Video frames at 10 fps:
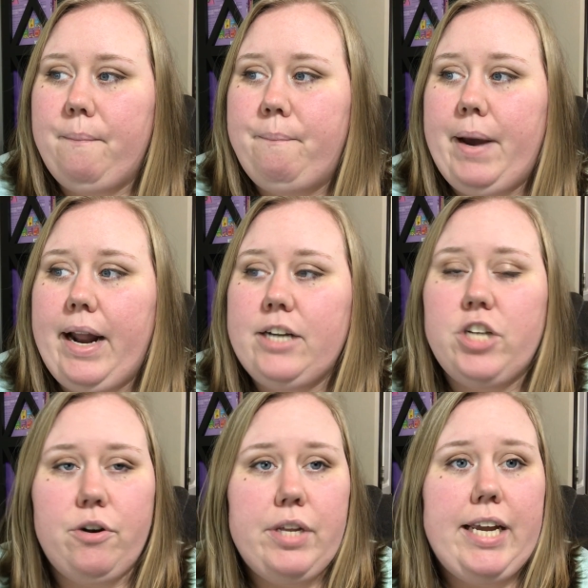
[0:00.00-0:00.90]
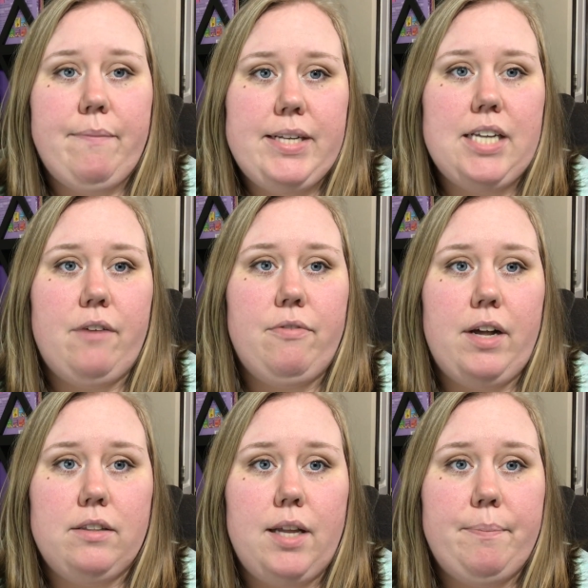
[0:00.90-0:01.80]
But I generally give
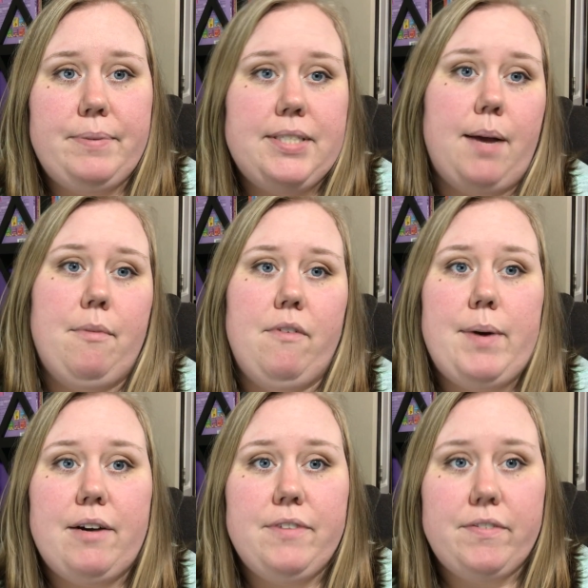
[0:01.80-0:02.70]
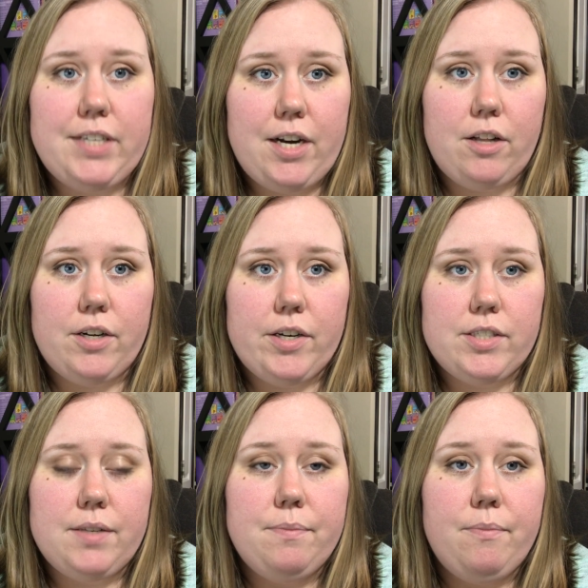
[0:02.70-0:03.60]
myself a lump sum of about
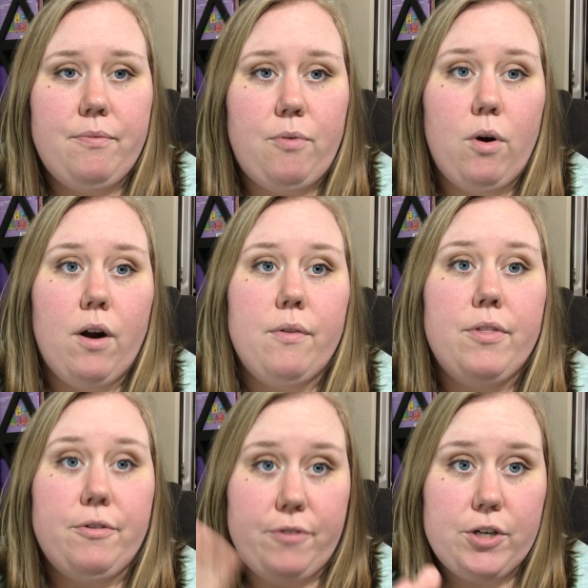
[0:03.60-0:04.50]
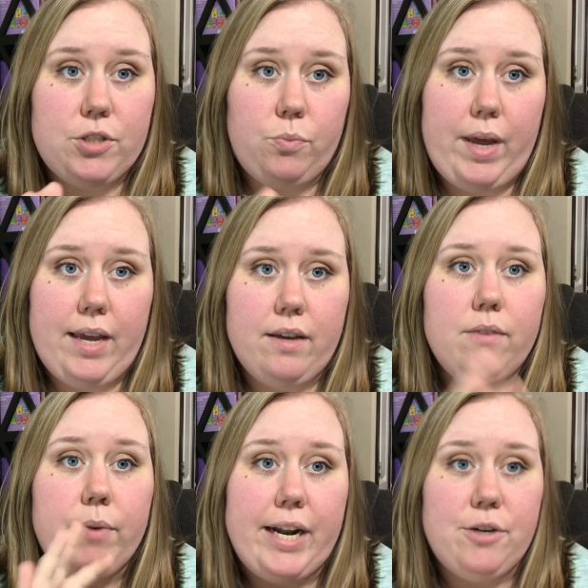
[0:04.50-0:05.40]
$50 for the first
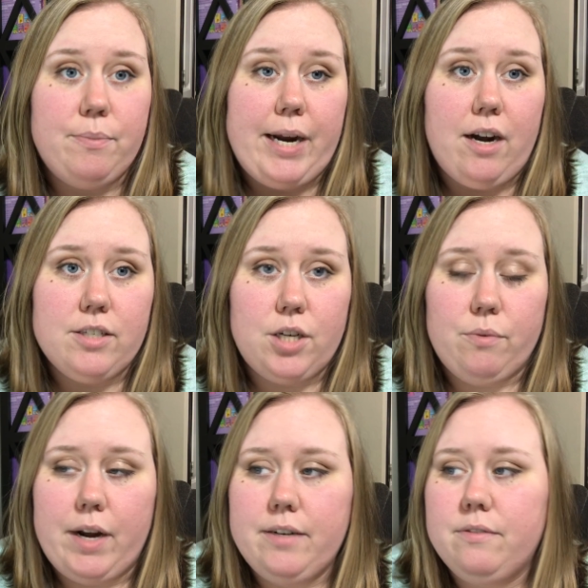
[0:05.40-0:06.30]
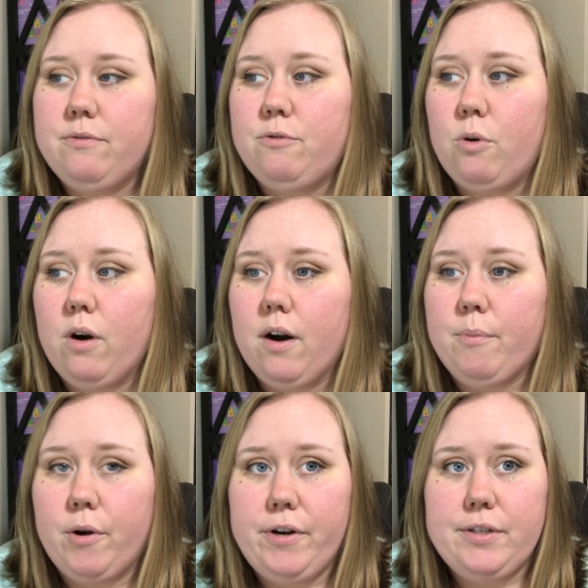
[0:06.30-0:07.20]
week when I do my Costco run
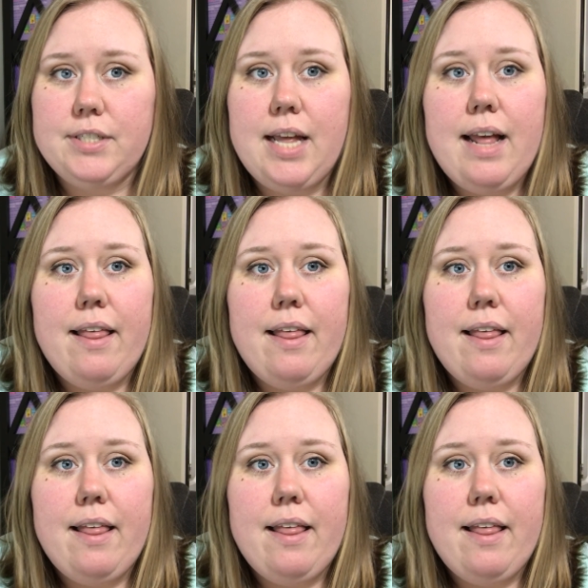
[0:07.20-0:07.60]
for produce.